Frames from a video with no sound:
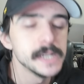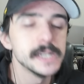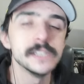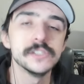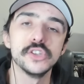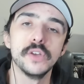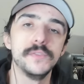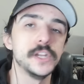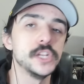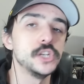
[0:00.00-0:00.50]

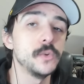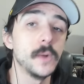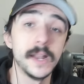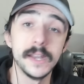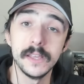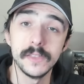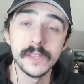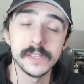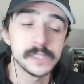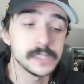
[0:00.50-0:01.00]
So if you could do
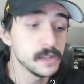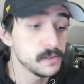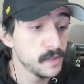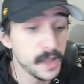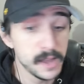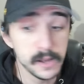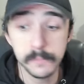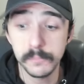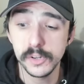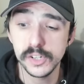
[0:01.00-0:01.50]
any of that stuff,
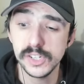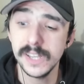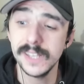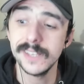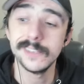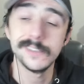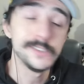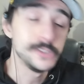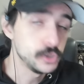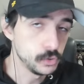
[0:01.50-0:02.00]
I'd
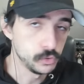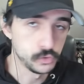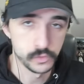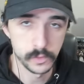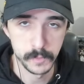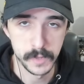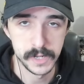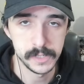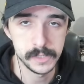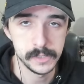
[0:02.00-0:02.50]
appreciate you
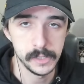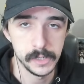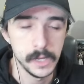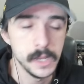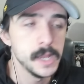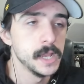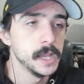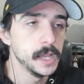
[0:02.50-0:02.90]
tremendously.